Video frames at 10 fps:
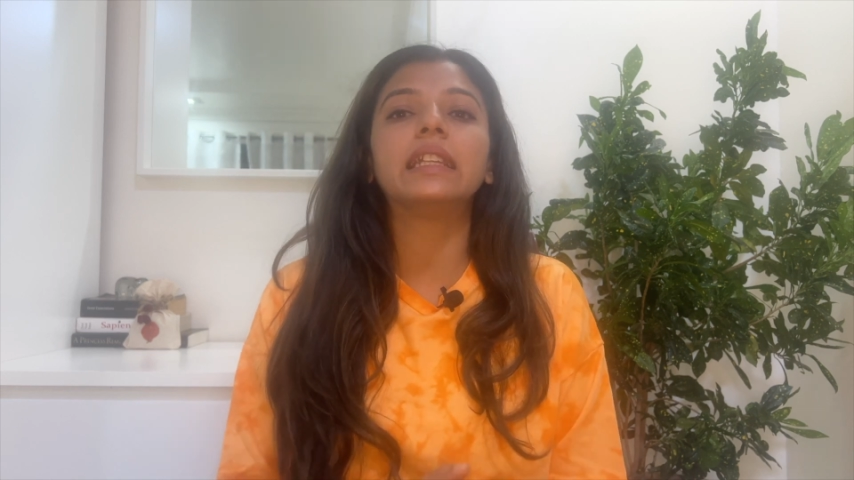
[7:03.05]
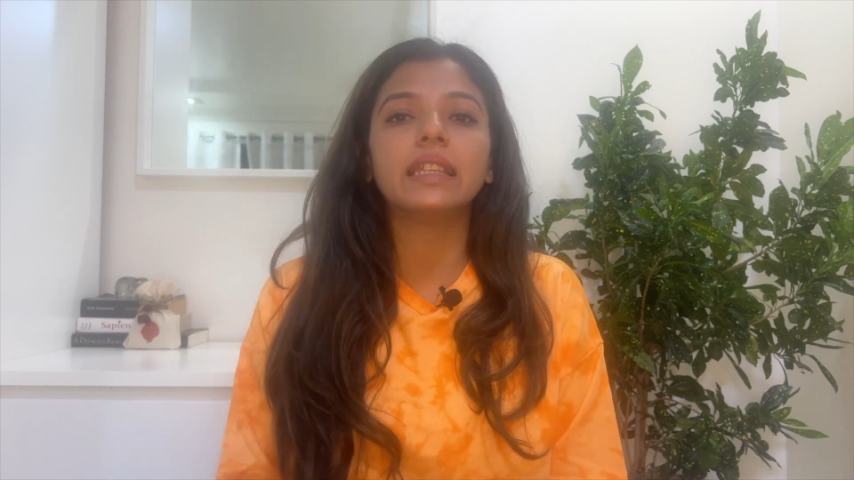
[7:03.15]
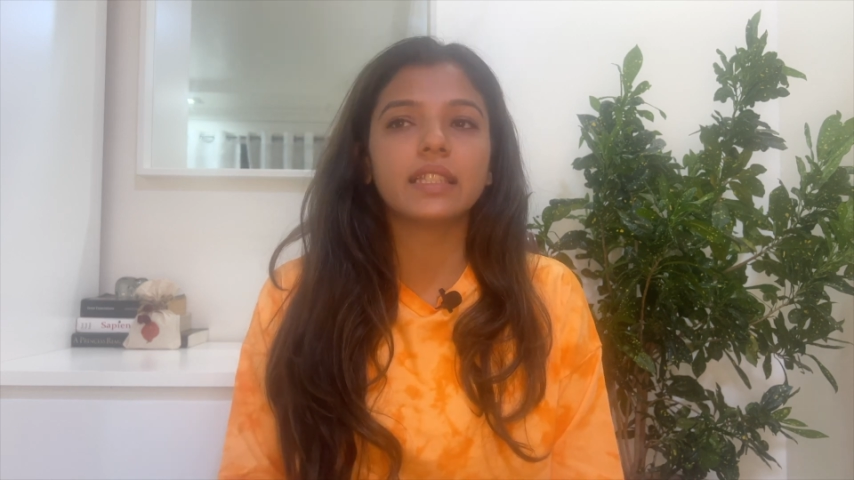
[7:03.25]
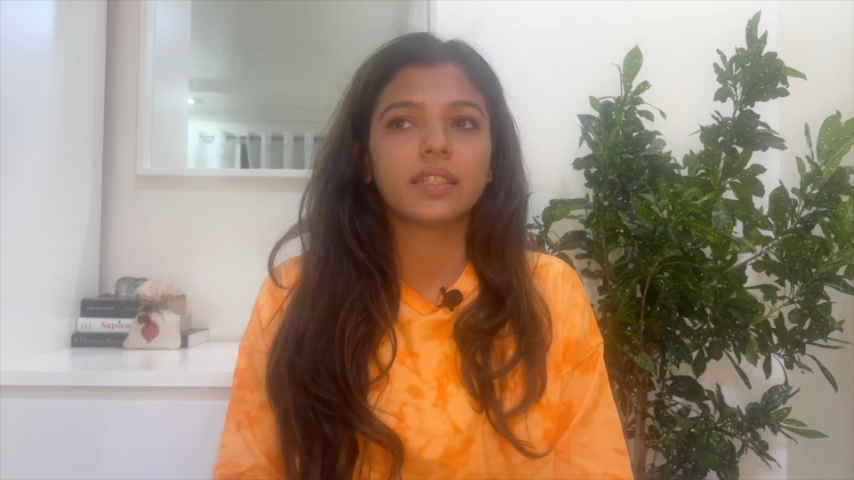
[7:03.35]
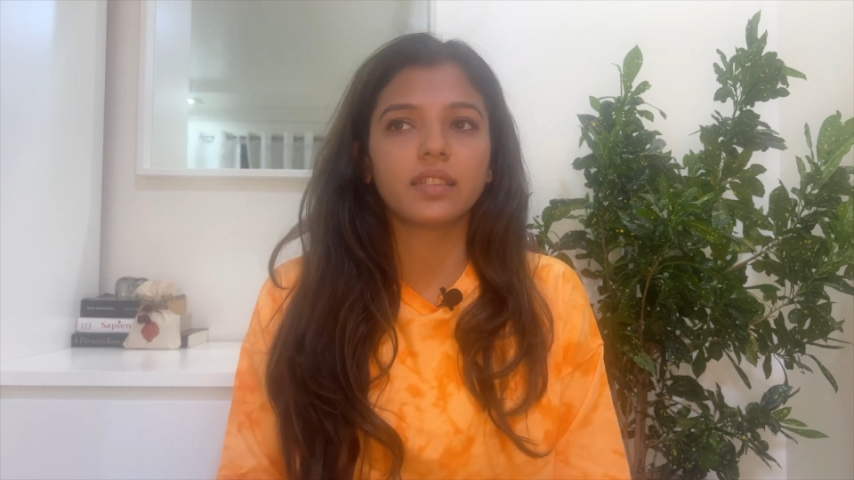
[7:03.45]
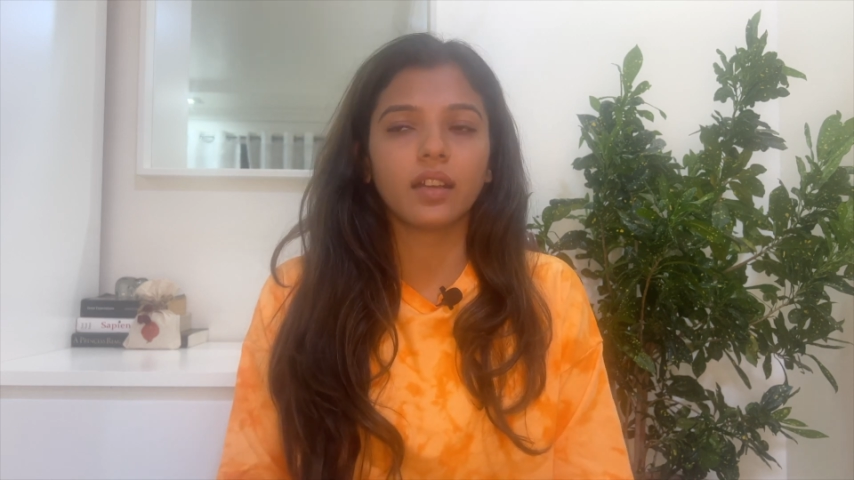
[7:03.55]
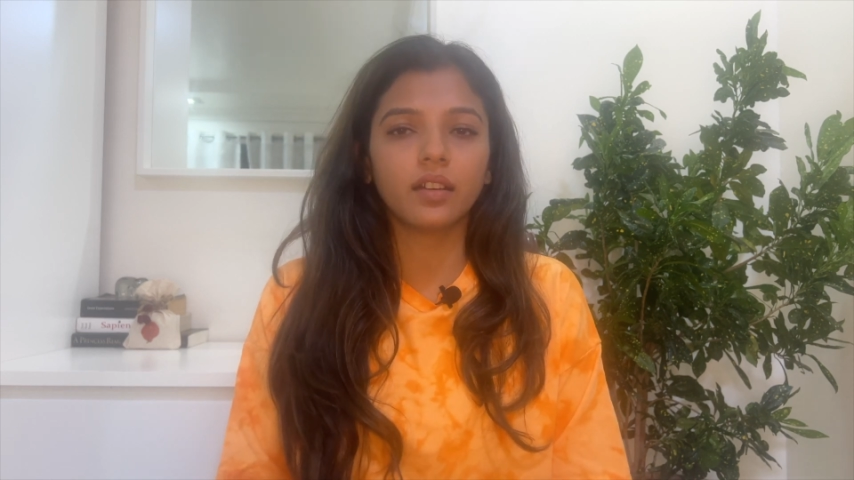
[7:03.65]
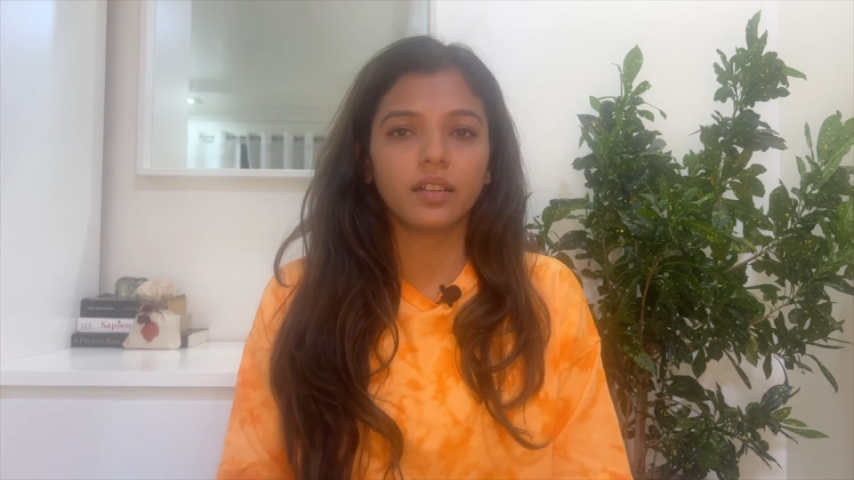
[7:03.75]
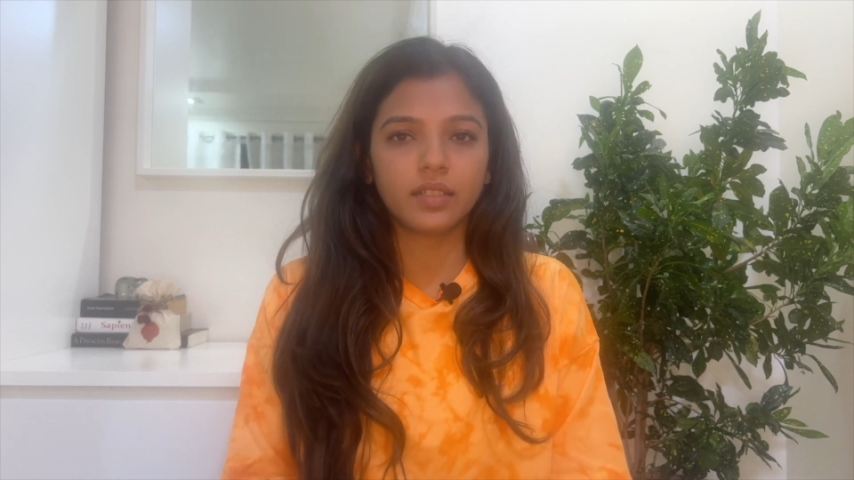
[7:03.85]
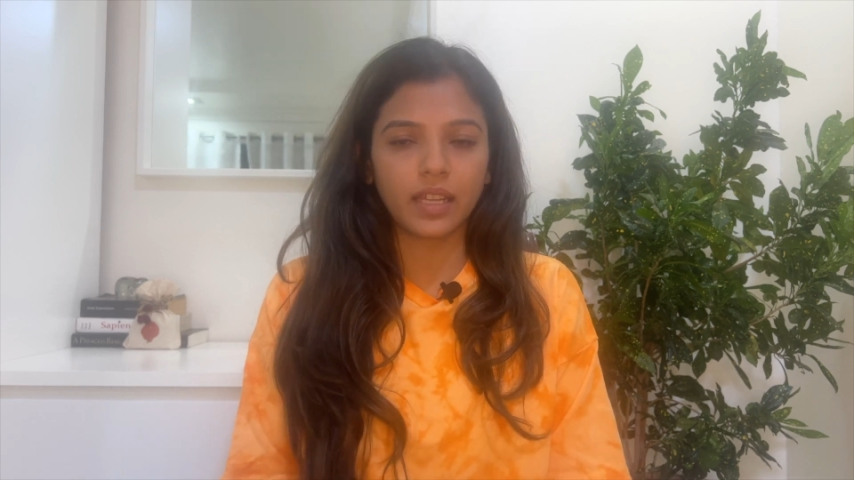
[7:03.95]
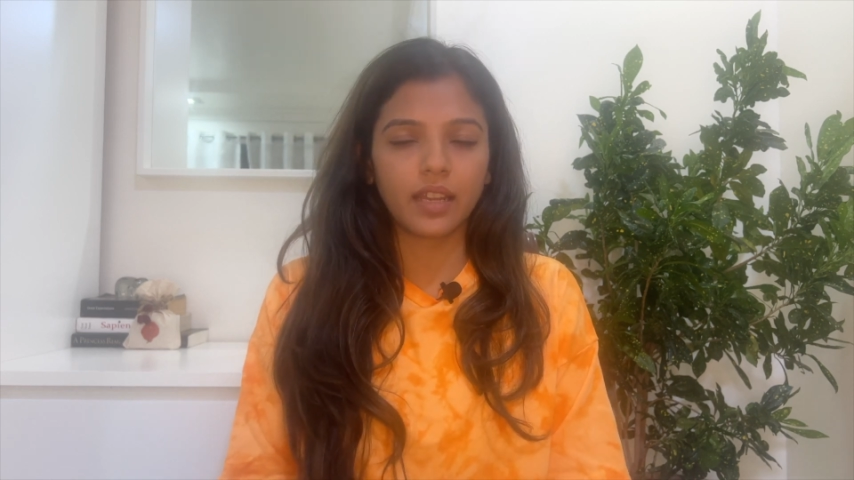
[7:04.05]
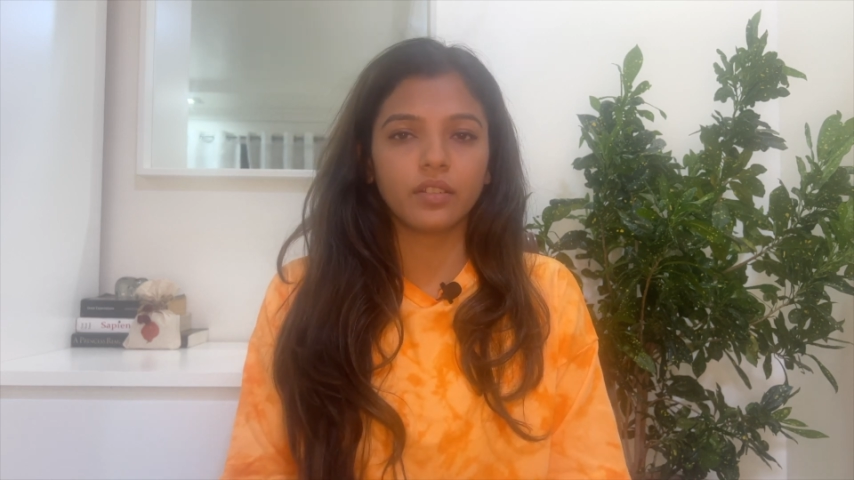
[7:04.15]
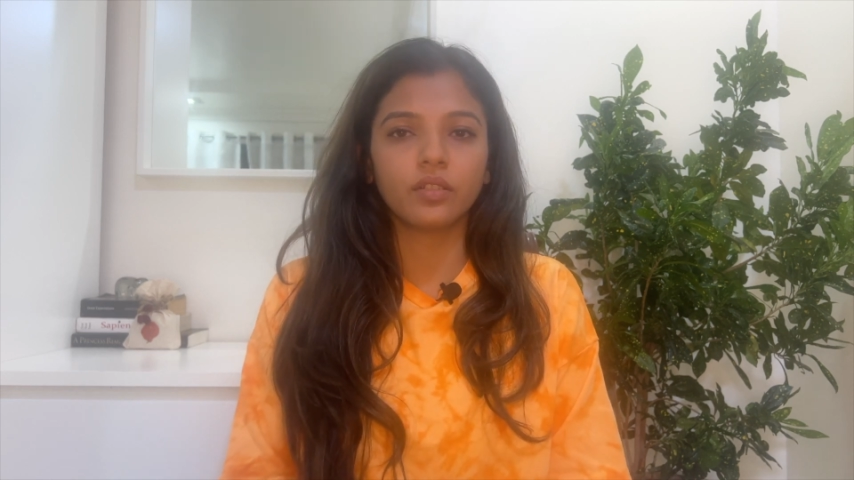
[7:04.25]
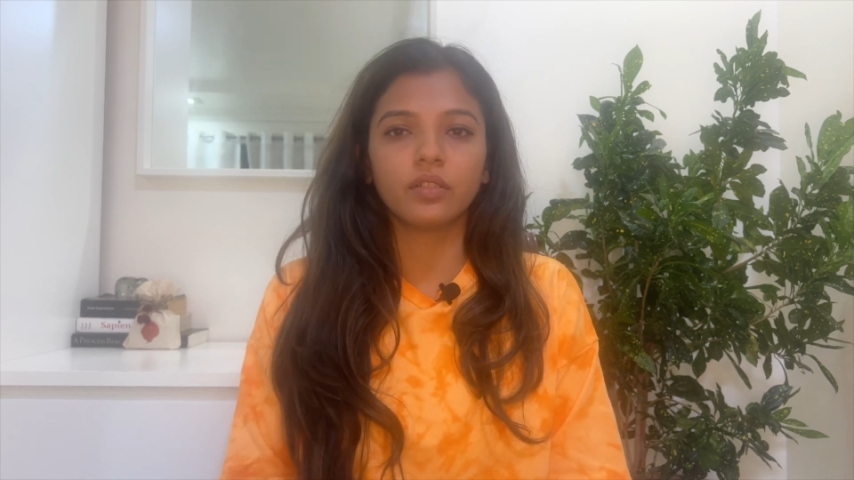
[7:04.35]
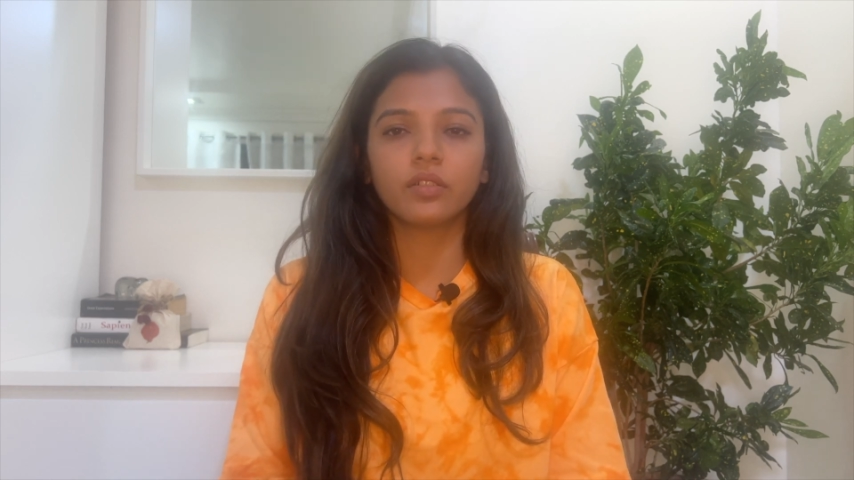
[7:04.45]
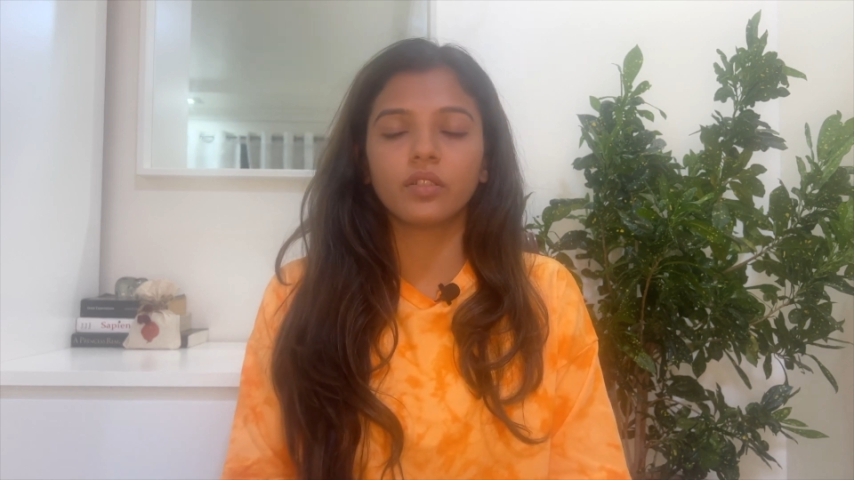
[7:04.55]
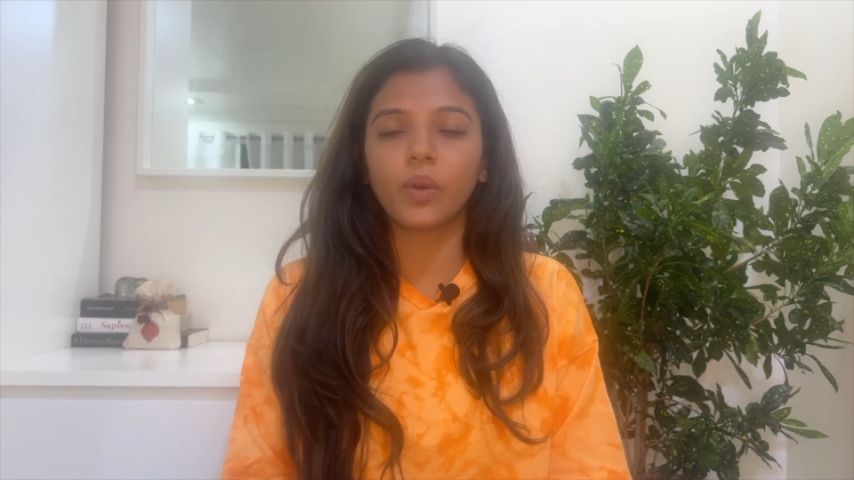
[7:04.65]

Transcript: least 10,